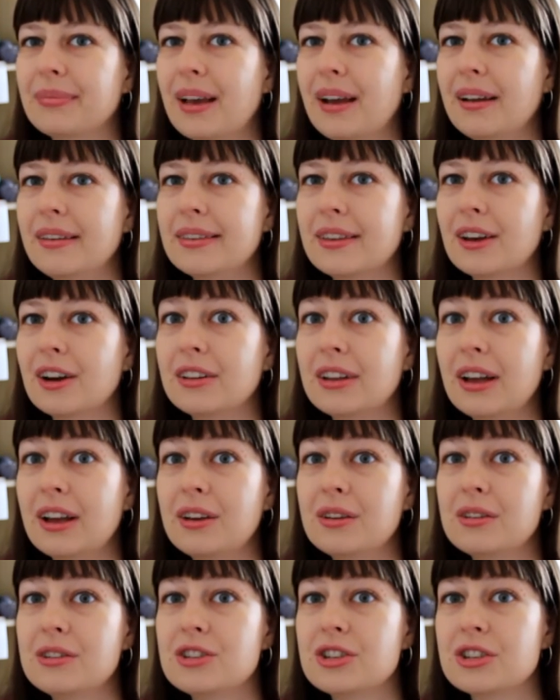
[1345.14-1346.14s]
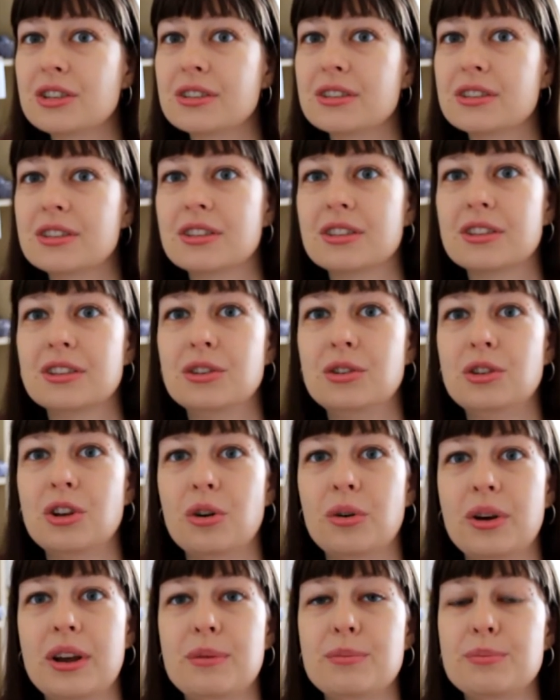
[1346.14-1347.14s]
I thought I could just, you
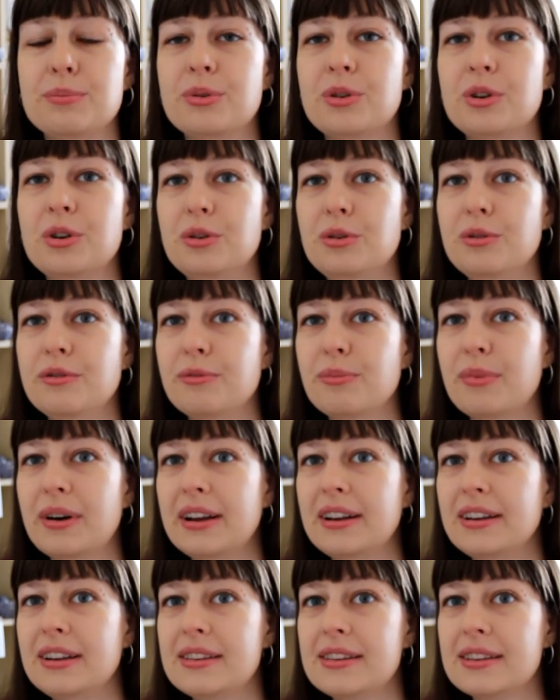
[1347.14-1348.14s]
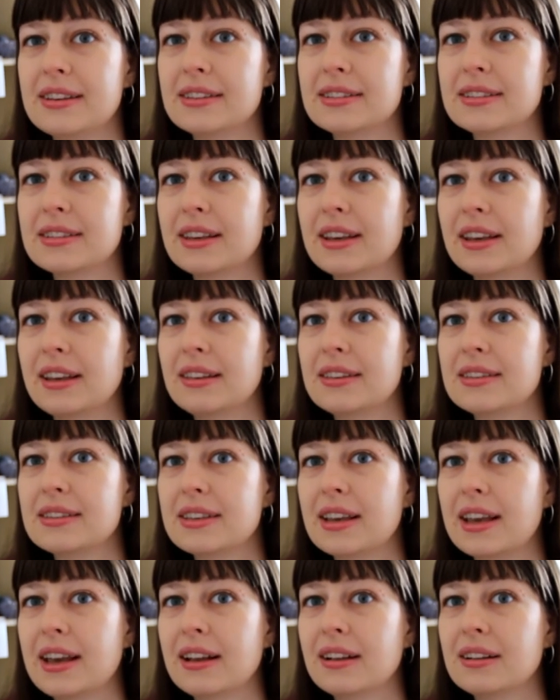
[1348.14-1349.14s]
know, improve my knitting
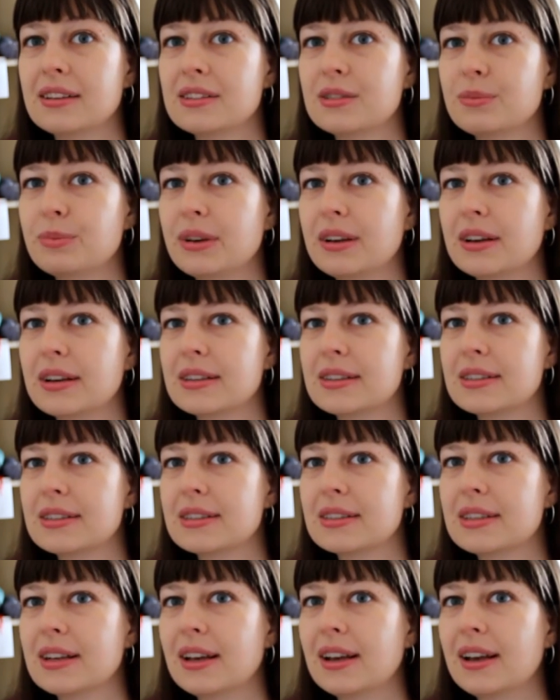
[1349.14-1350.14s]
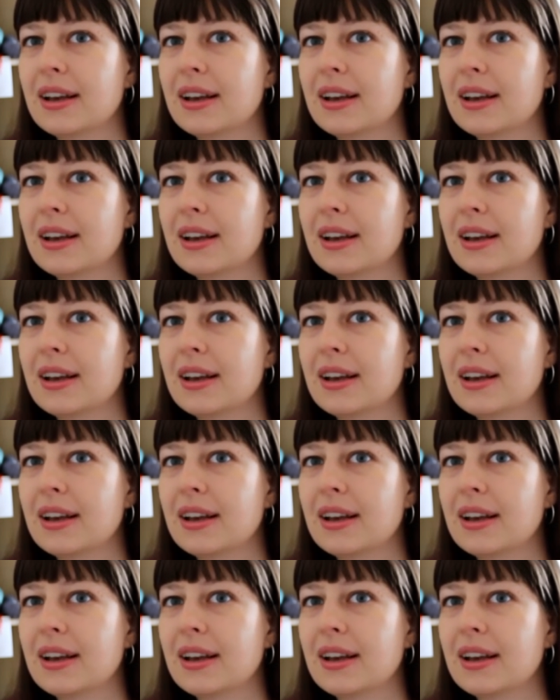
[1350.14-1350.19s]
skills because